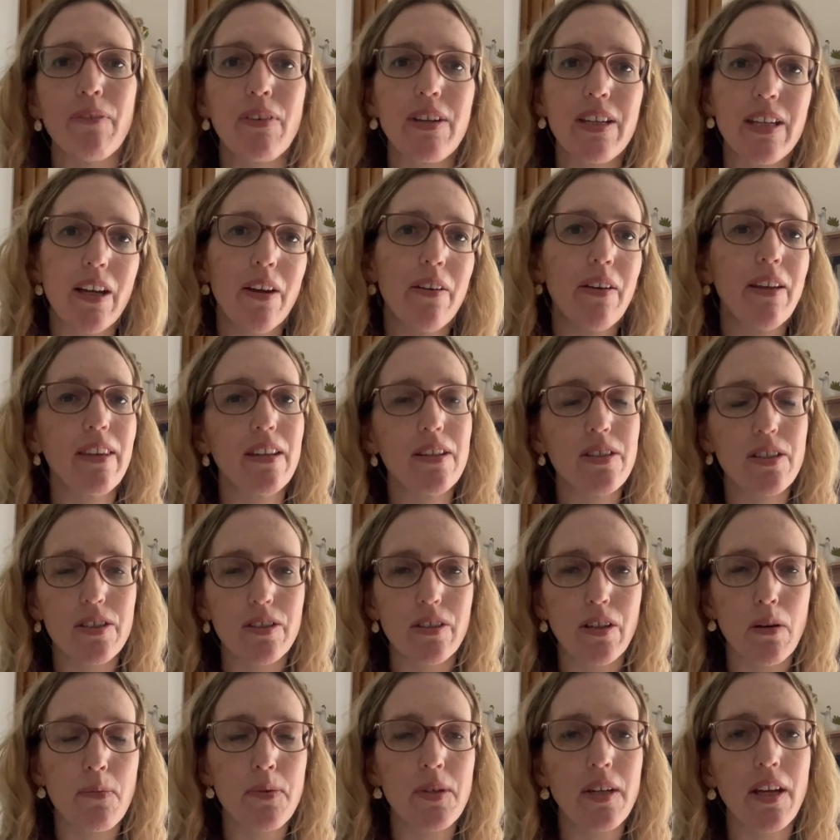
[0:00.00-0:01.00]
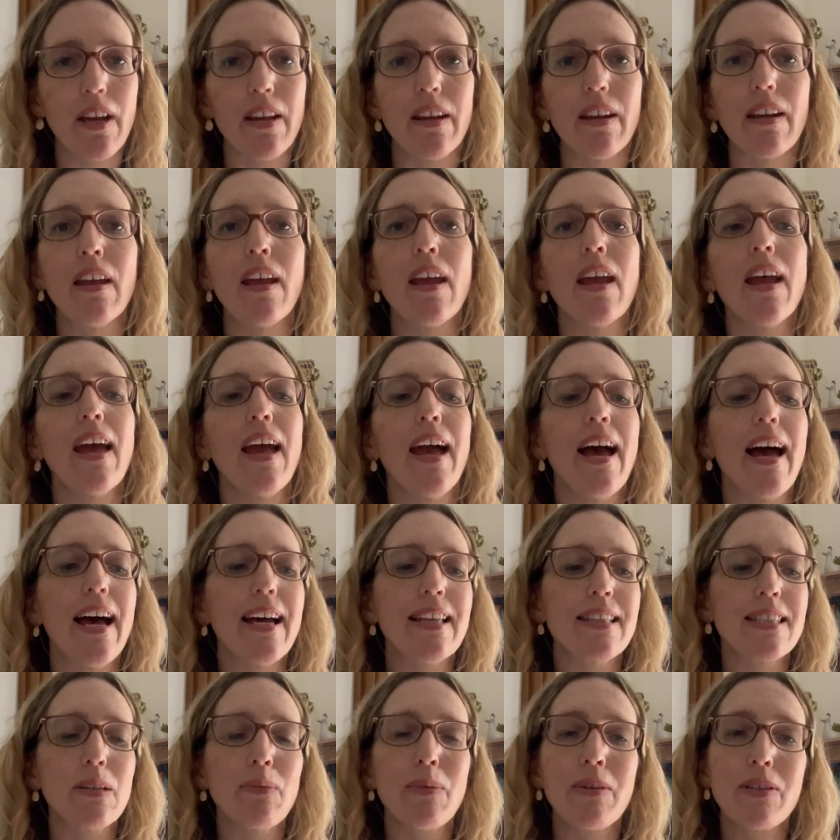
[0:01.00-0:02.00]
video in the description.
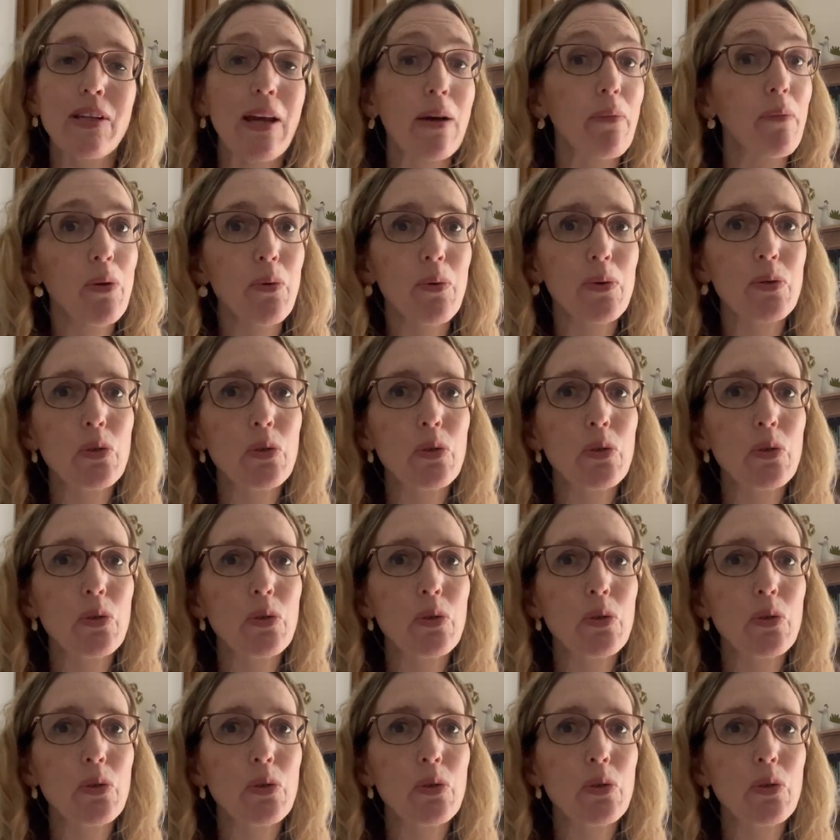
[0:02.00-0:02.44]
And so we were